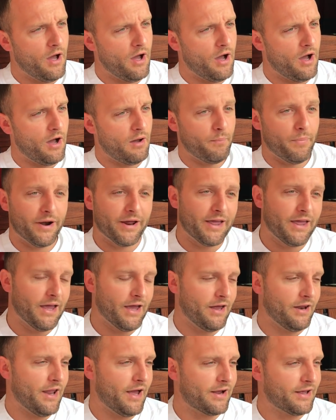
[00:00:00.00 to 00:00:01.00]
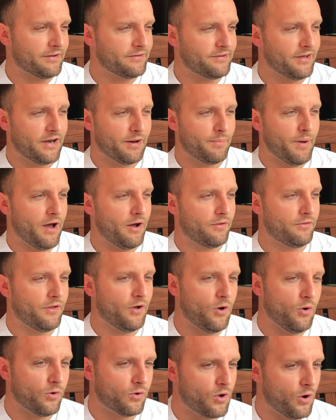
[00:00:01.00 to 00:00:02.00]
But again, like I said about
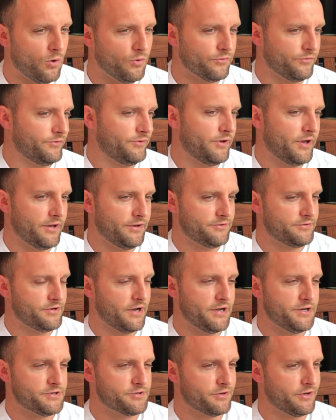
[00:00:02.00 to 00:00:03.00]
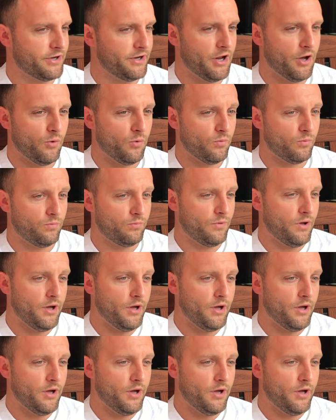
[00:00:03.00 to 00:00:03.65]
the whole Colton injury, you know,